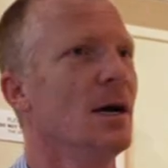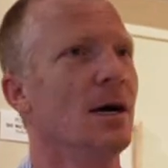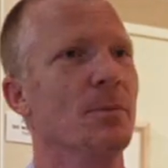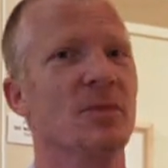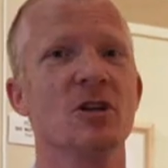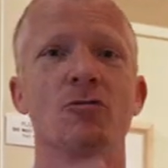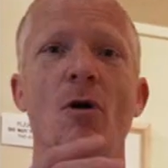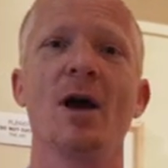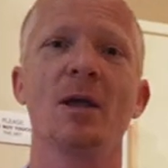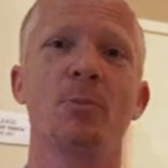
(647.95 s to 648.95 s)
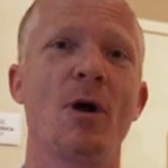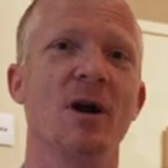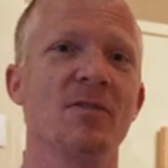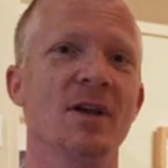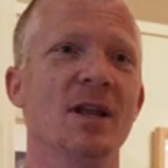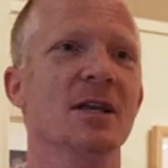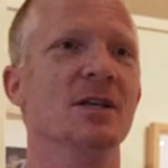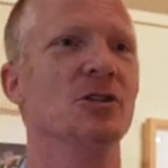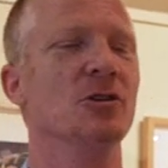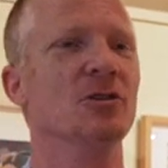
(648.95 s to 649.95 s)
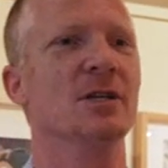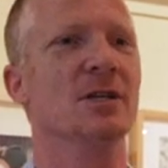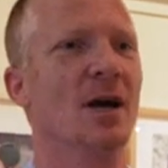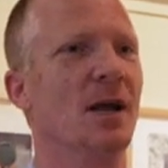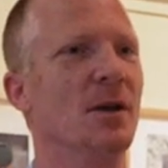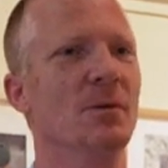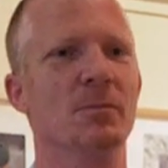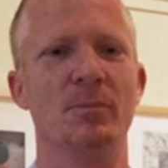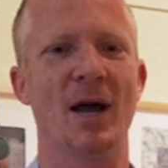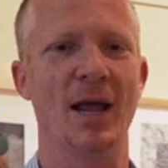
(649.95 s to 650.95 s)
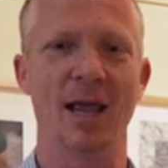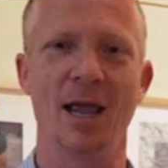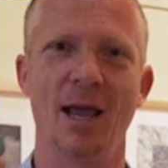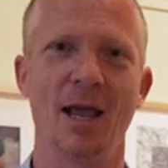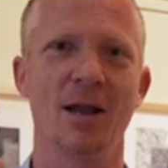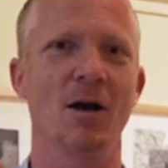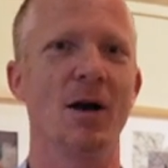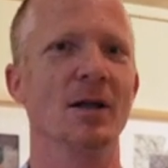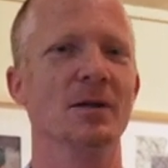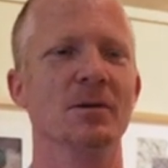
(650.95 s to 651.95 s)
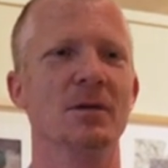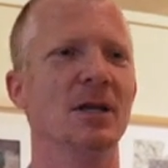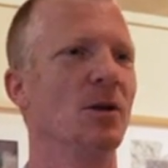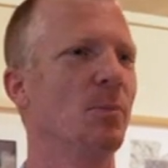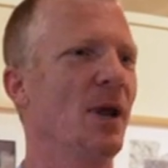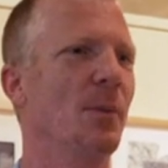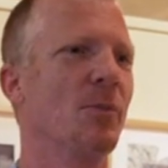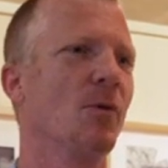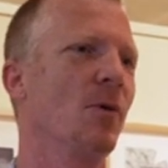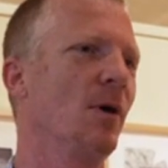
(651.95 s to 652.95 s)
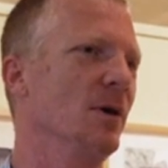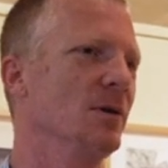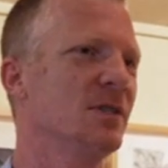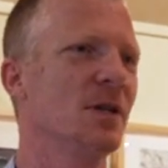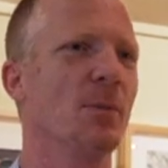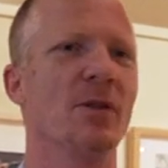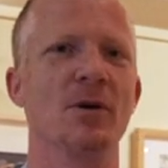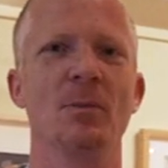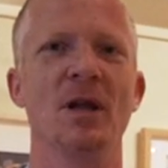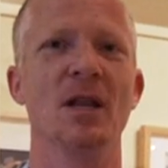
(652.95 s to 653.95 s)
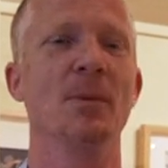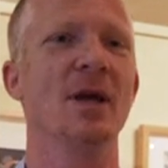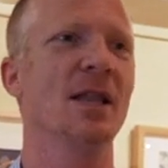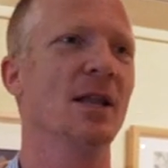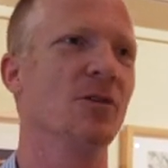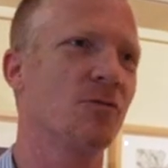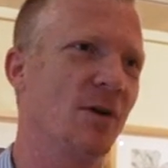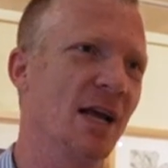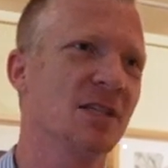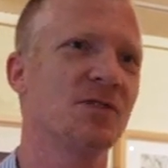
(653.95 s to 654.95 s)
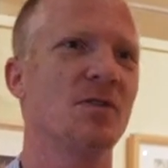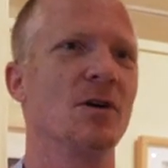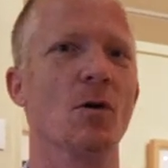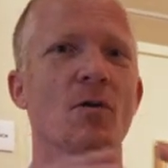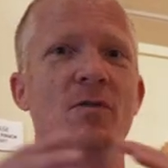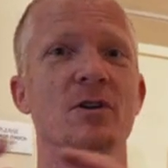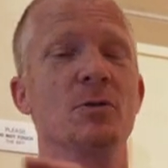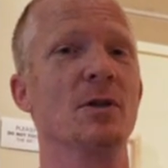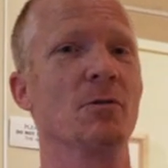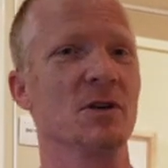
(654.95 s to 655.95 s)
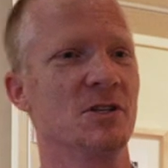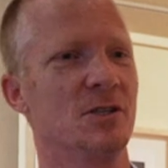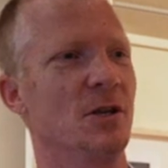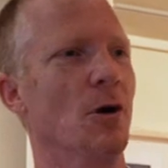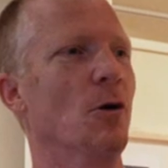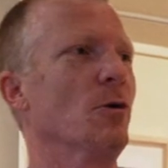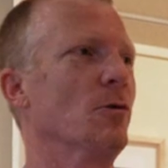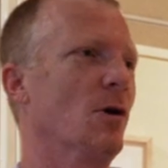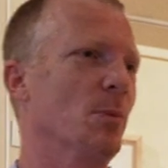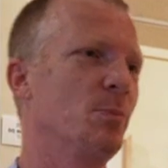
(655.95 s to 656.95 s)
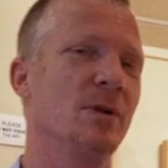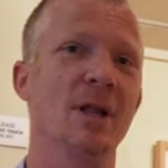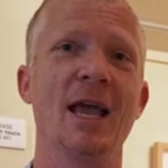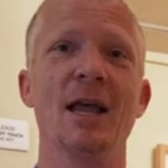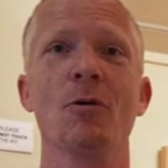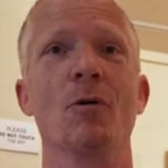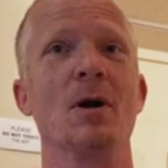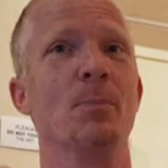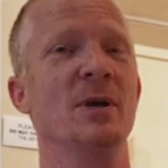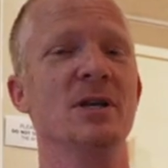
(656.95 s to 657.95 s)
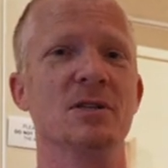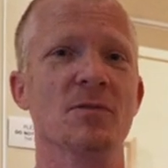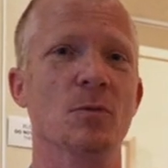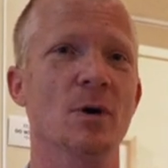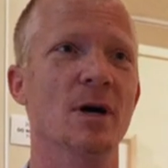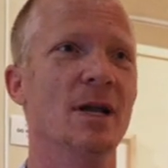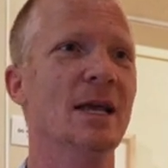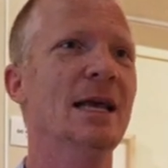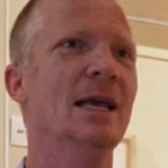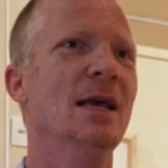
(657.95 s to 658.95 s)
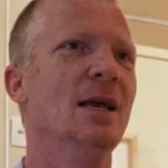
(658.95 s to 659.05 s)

Um, the drawing part of it is usually done by hand on either paper or some other medium and then transferred over to either a stone or a plate or a piece of wood.